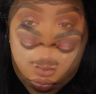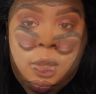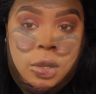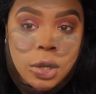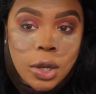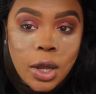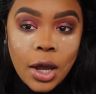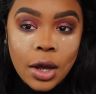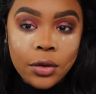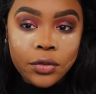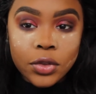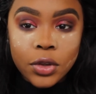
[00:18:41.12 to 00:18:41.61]

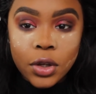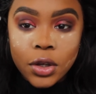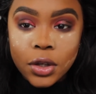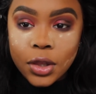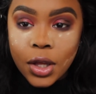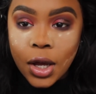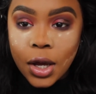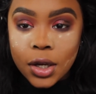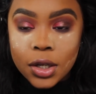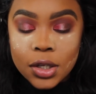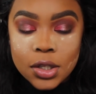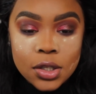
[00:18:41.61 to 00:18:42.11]
And after
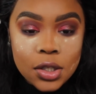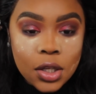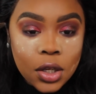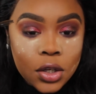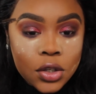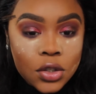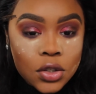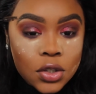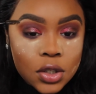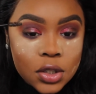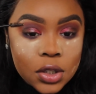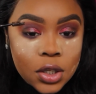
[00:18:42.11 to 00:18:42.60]
that is
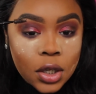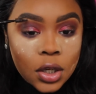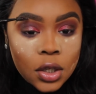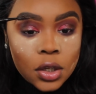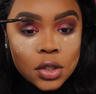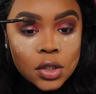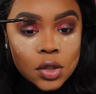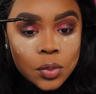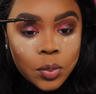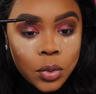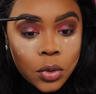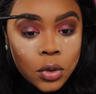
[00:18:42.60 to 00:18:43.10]
done, just take
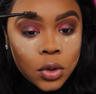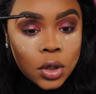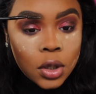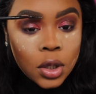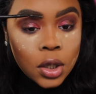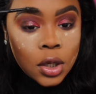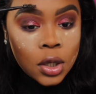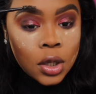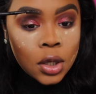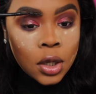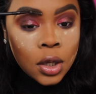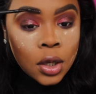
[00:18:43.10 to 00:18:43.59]
a
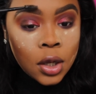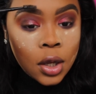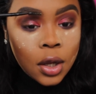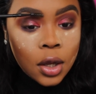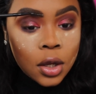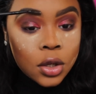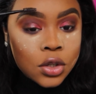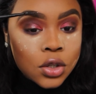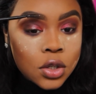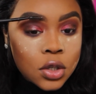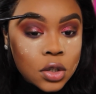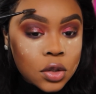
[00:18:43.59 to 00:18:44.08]
spoolie
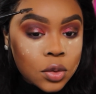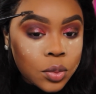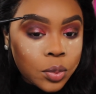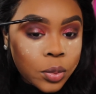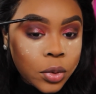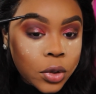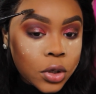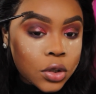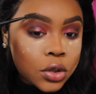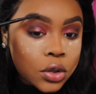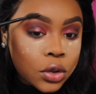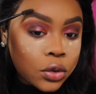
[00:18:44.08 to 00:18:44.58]
and just
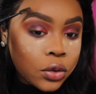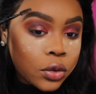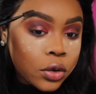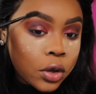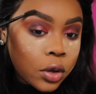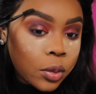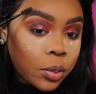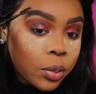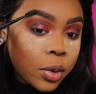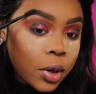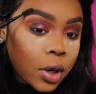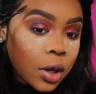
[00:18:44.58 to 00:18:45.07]
brush through
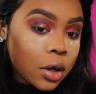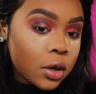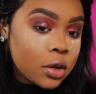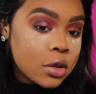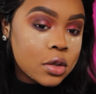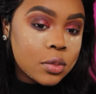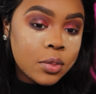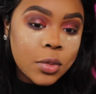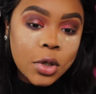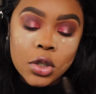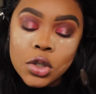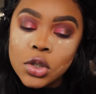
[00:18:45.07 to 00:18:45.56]
your
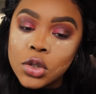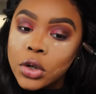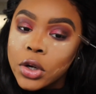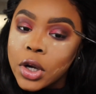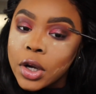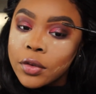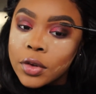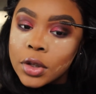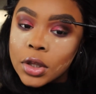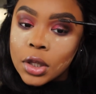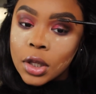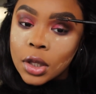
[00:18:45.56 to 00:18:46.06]
brows. Make sure
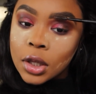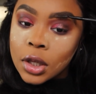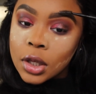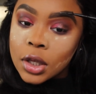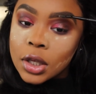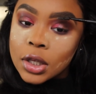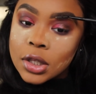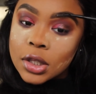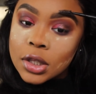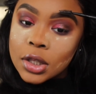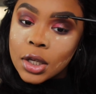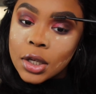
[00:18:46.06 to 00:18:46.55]
everything
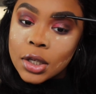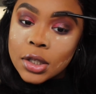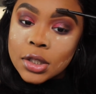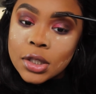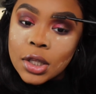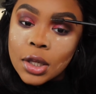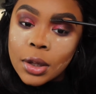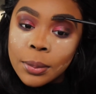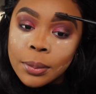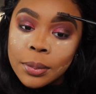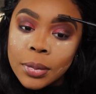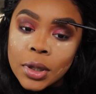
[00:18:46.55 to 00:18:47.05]
is nice
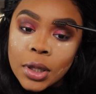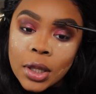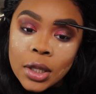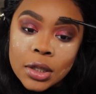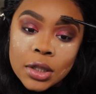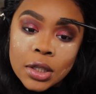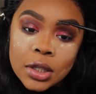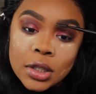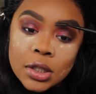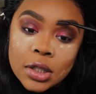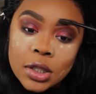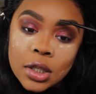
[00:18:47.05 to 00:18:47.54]
and
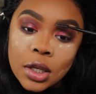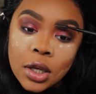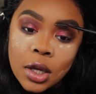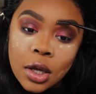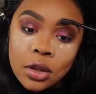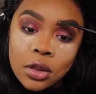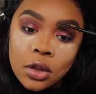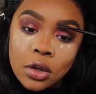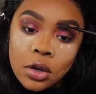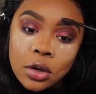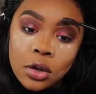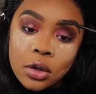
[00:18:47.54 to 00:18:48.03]
blended
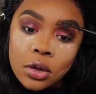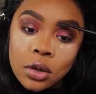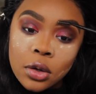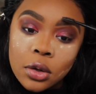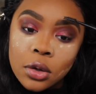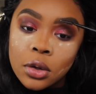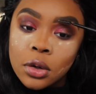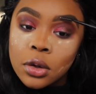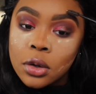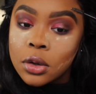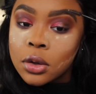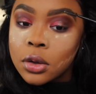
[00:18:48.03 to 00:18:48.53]
together.
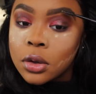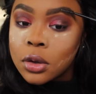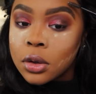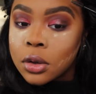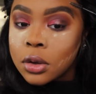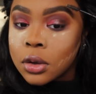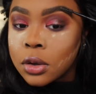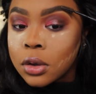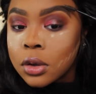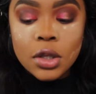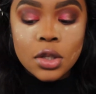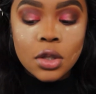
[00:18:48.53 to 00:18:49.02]

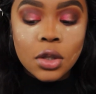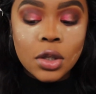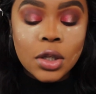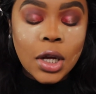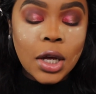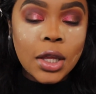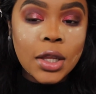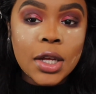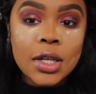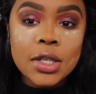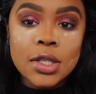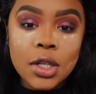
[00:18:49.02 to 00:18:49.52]
Okay, so
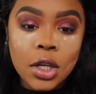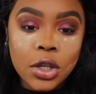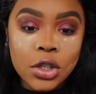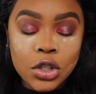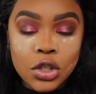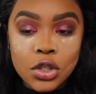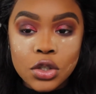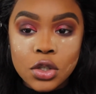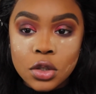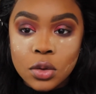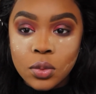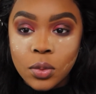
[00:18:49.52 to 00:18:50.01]
now that's done,
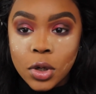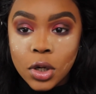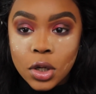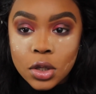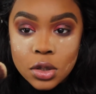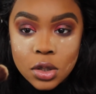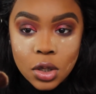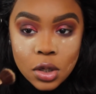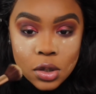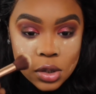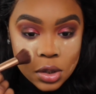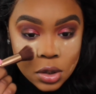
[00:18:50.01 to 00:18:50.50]
you just want to
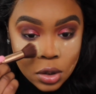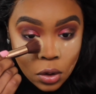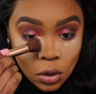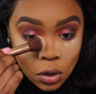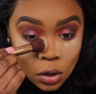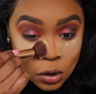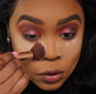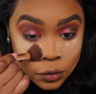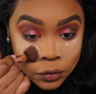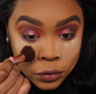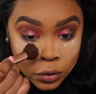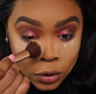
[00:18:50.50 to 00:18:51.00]
dust
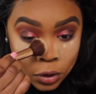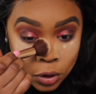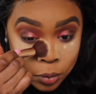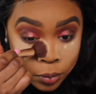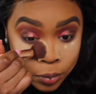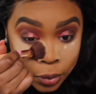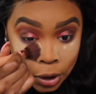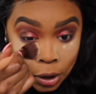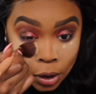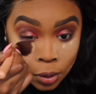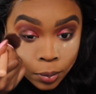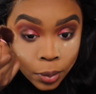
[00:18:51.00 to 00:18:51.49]
off your
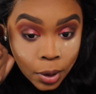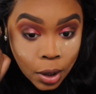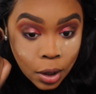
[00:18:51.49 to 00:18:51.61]
bake